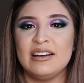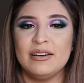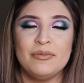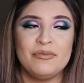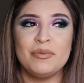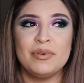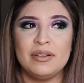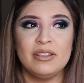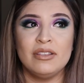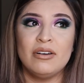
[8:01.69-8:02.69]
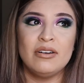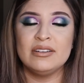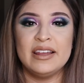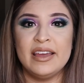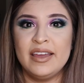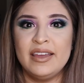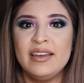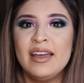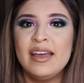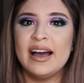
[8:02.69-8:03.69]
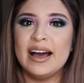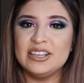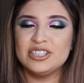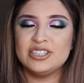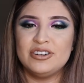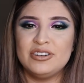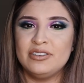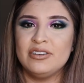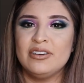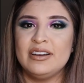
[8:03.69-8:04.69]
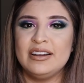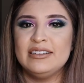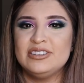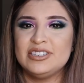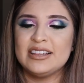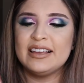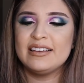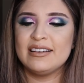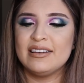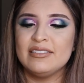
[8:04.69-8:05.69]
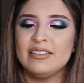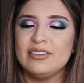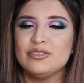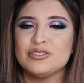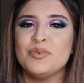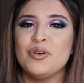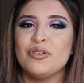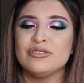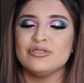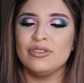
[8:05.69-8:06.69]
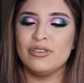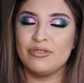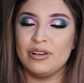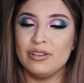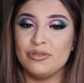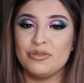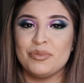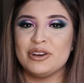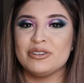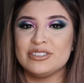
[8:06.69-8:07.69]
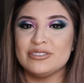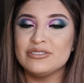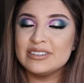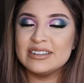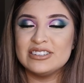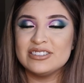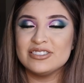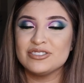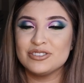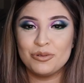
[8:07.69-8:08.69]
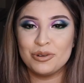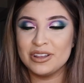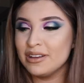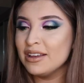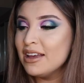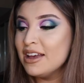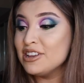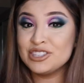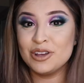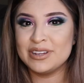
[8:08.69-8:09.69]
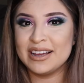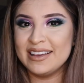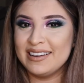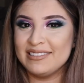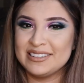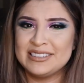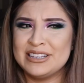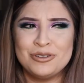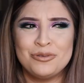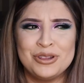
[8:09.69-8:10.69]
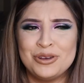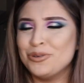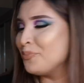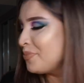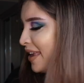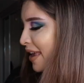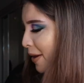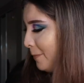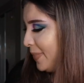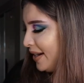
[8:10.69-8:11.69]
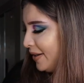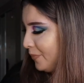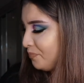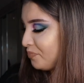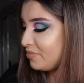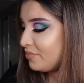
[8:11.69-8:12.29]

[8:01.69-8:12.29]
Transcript: um, from a long day i just turn it on and it just like the little smoke goes all, all over my crystals and it just looks so really so tight i was gonna say so really cool but um